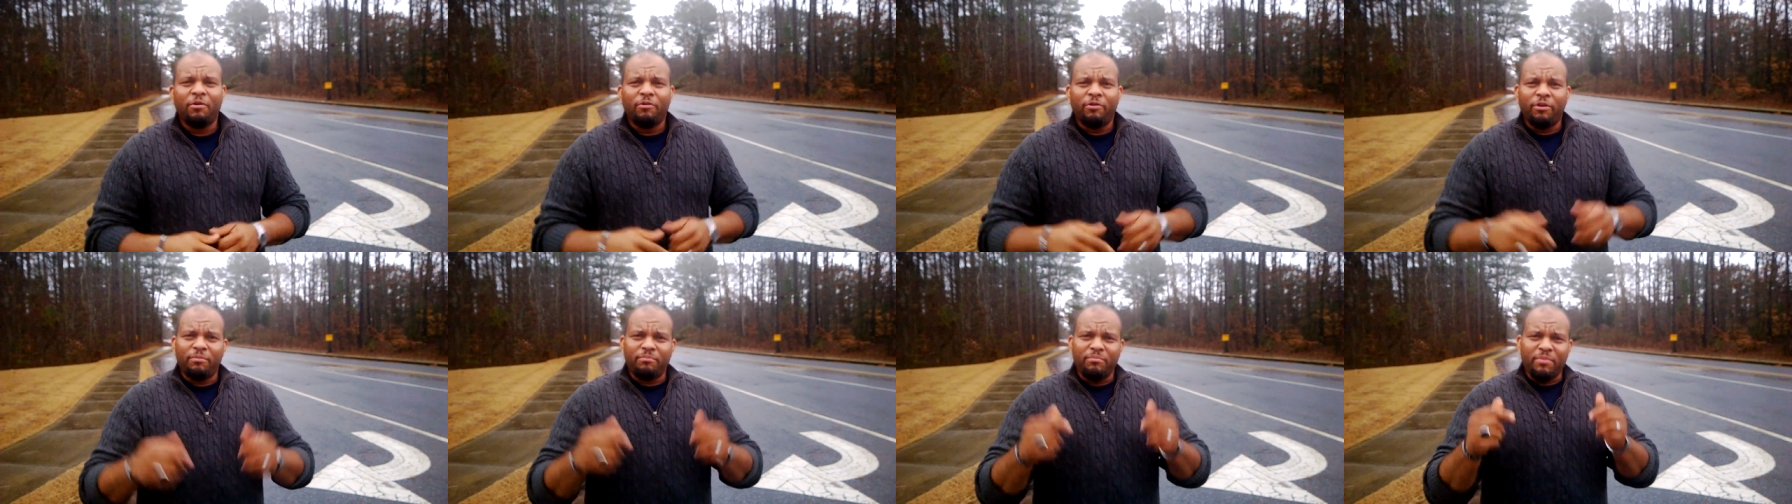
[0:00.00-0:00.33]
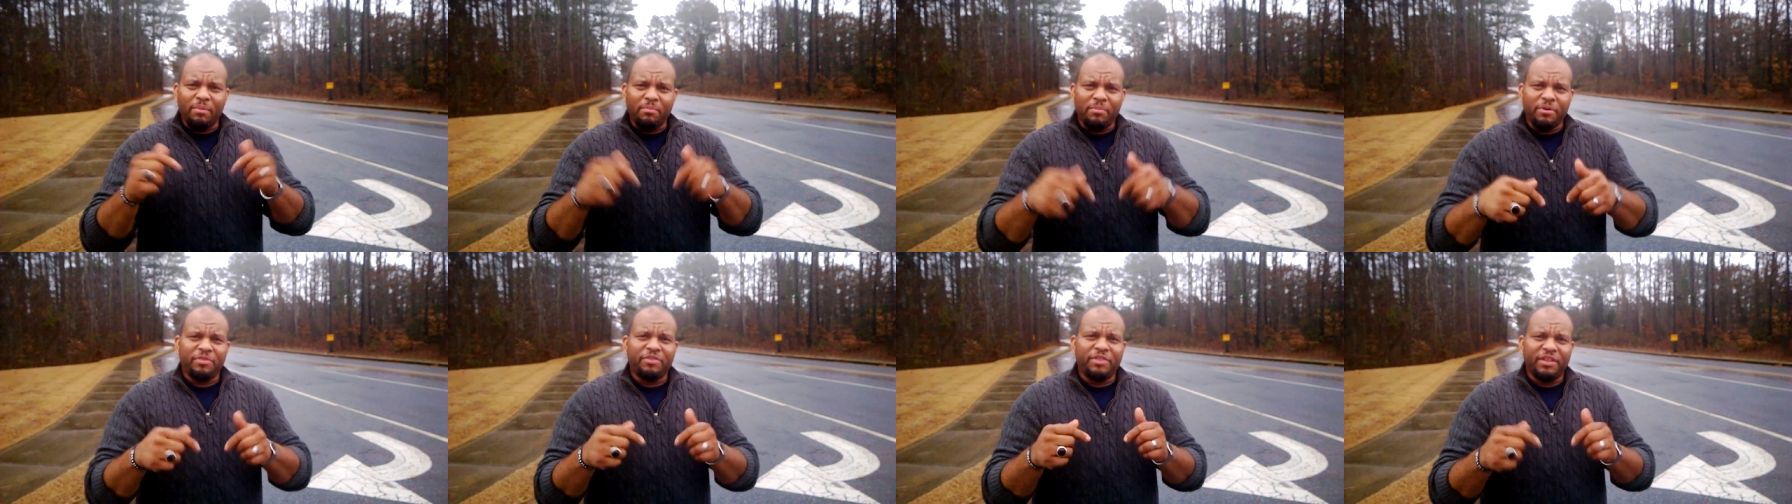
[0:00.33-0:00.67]

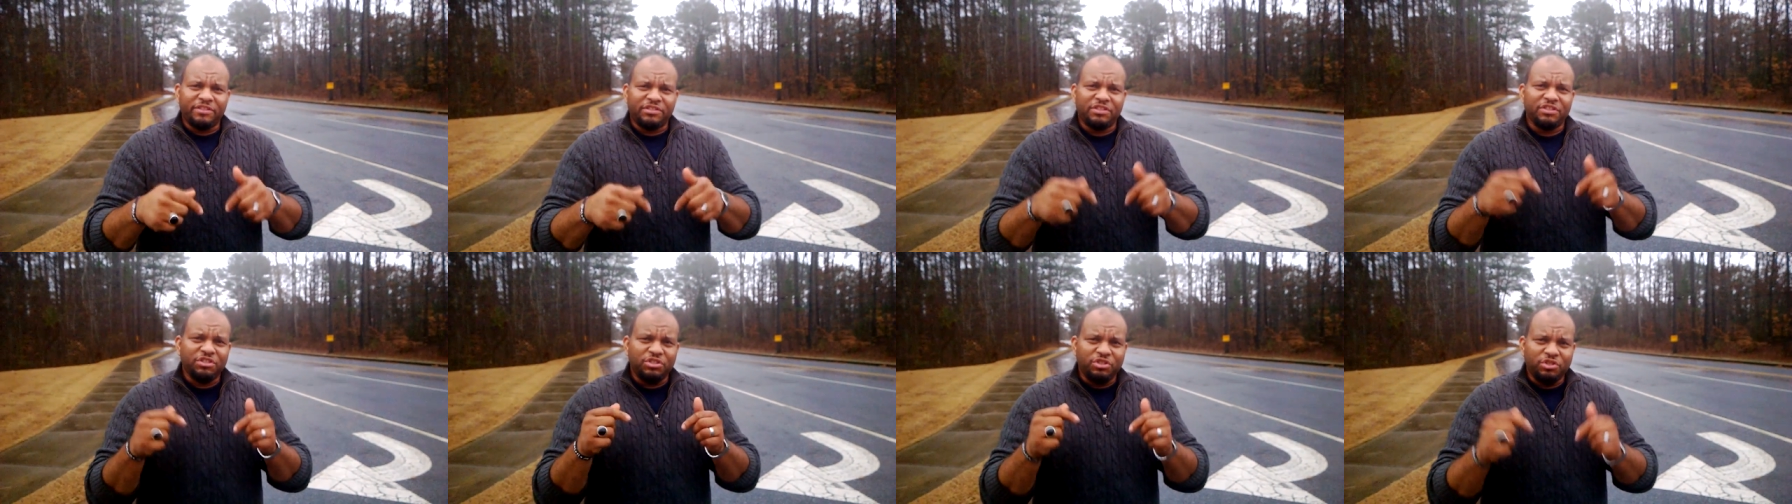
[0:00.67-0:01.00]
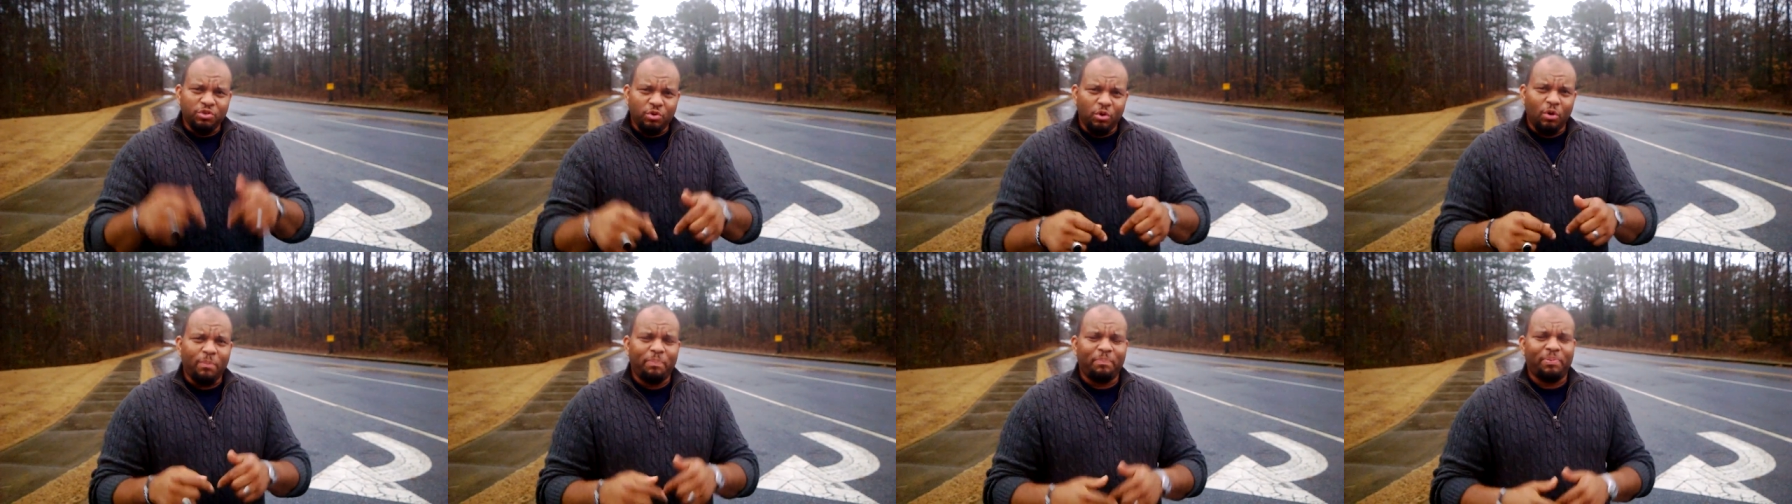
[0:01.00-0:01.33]
Remember, this is
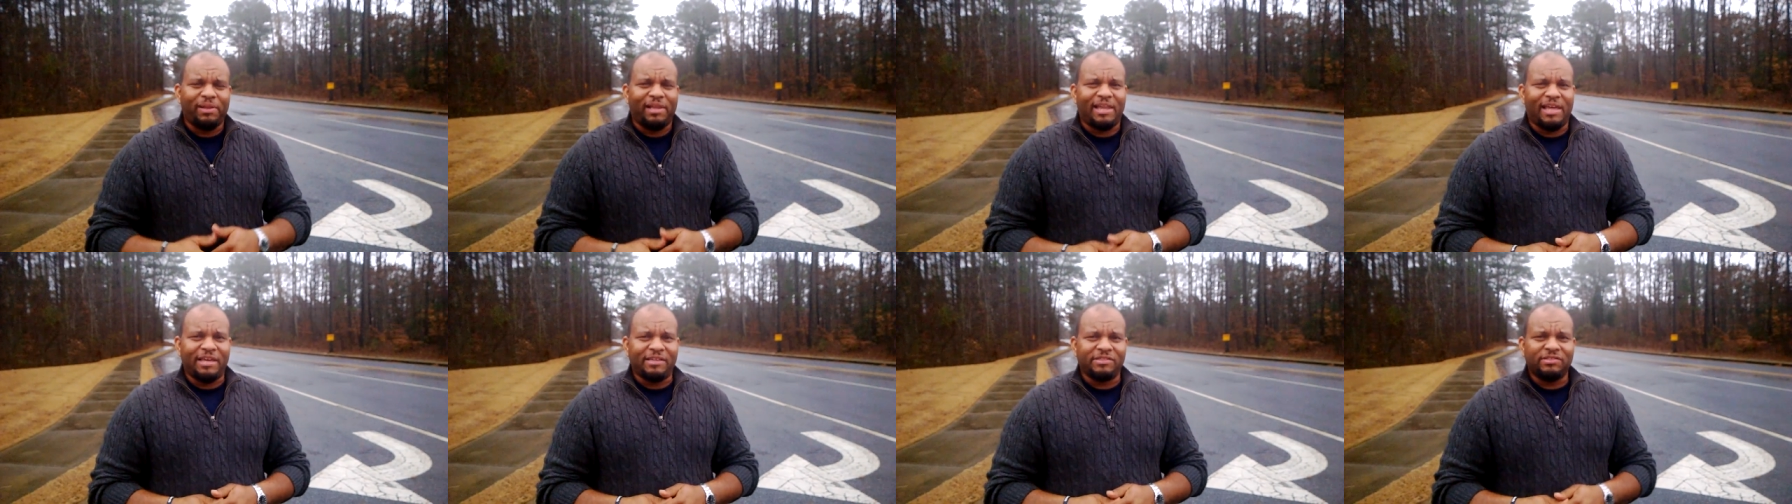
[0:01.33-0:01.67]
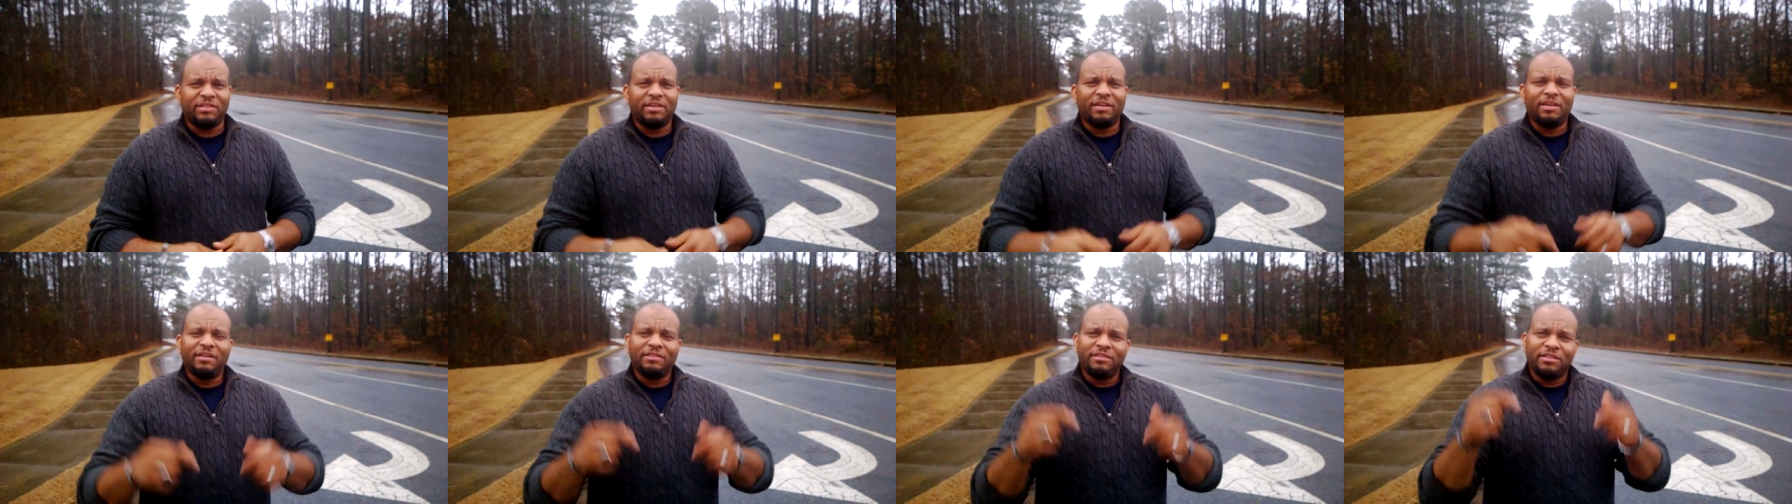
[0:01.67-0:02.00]
your
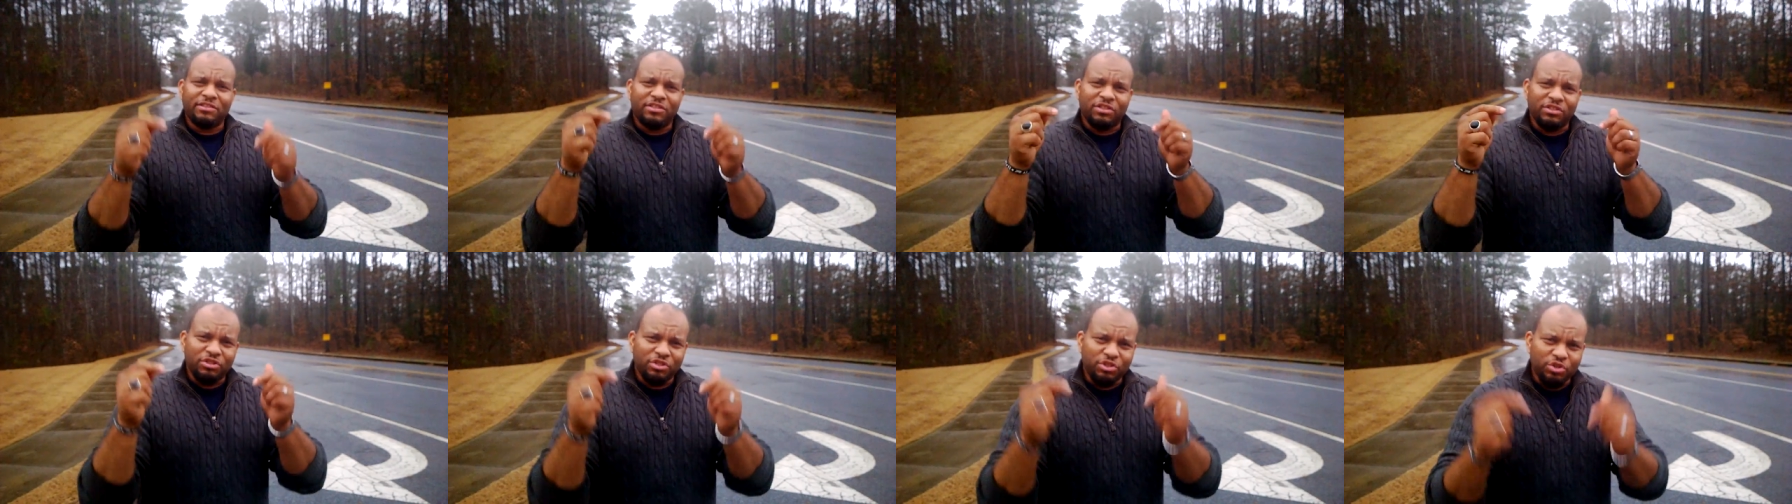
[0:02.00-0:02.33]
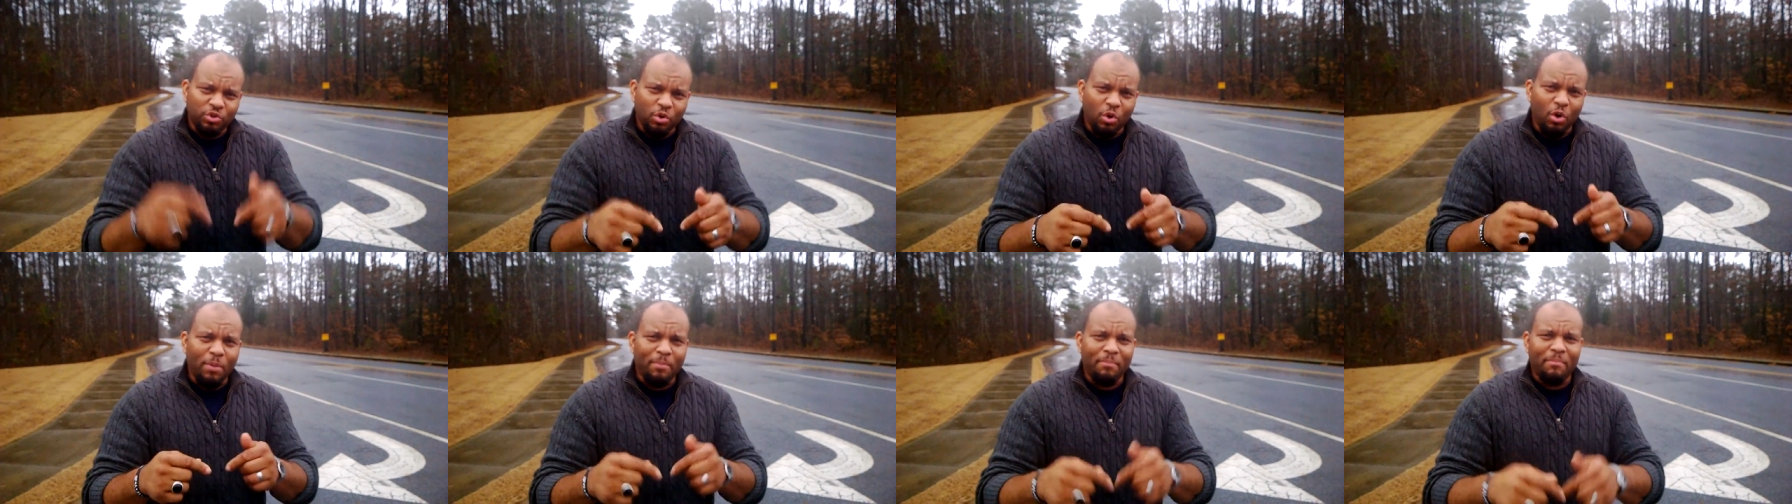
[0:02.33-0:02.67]
place. This is
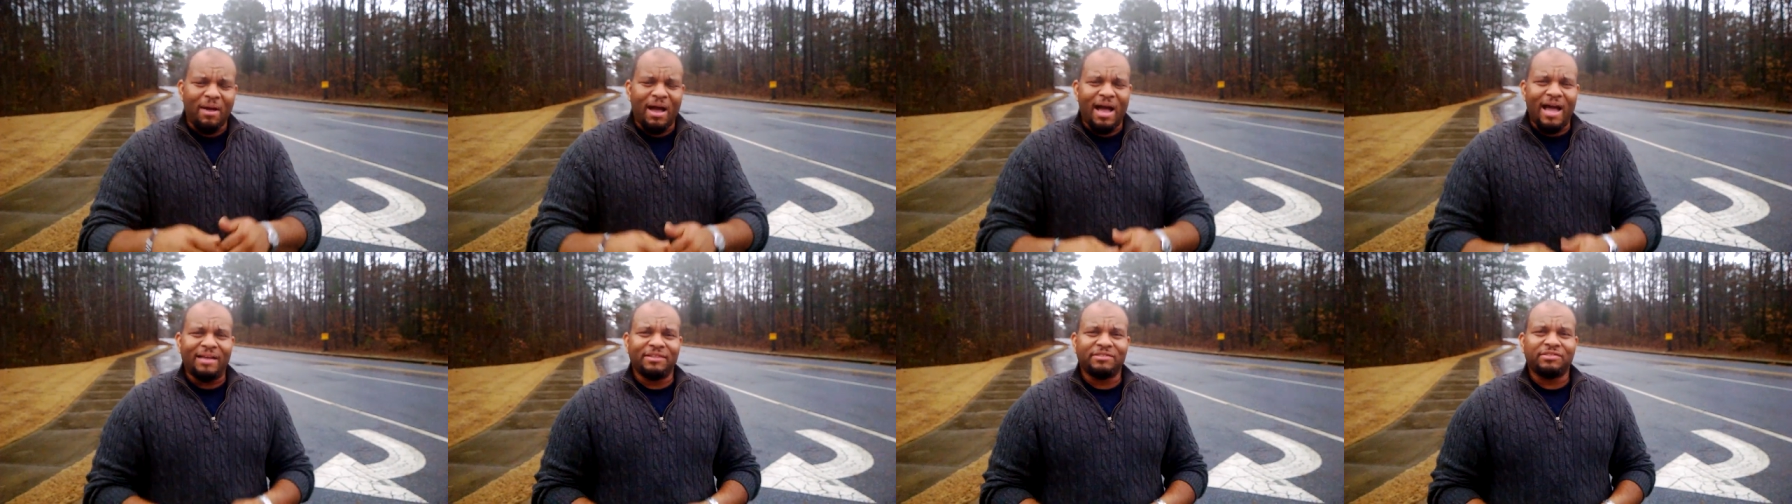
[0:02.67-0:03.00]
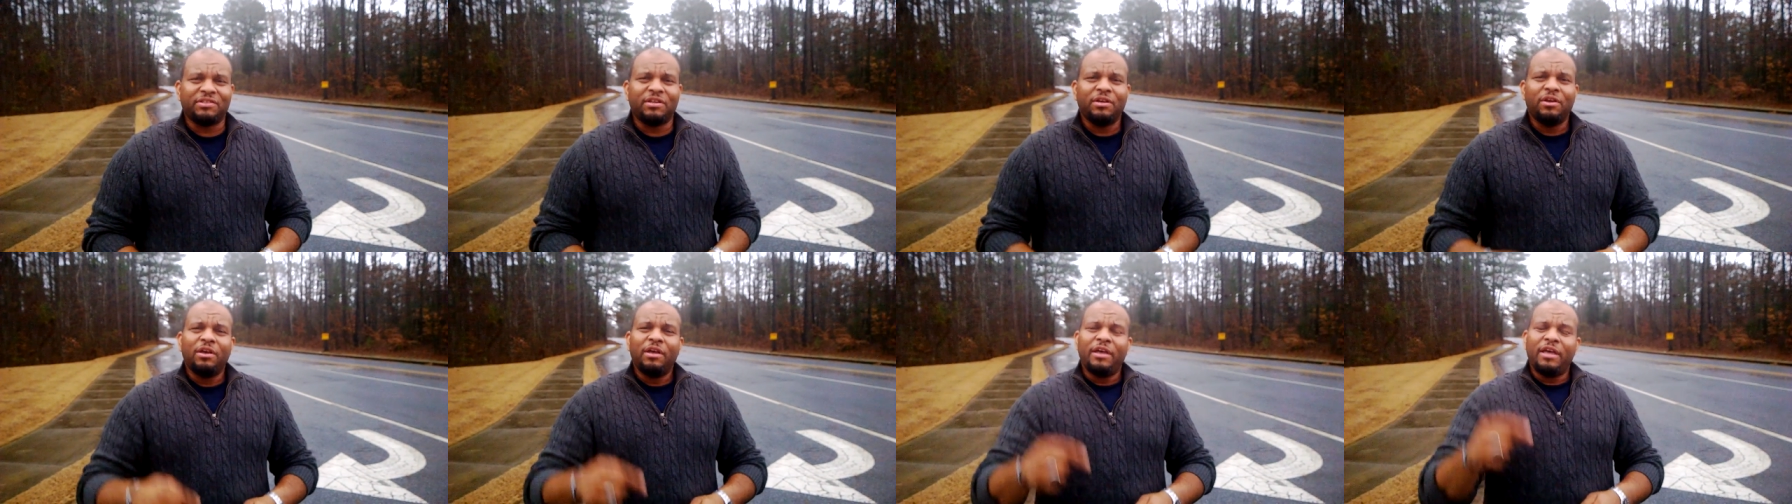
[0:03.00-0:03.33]
your mosque.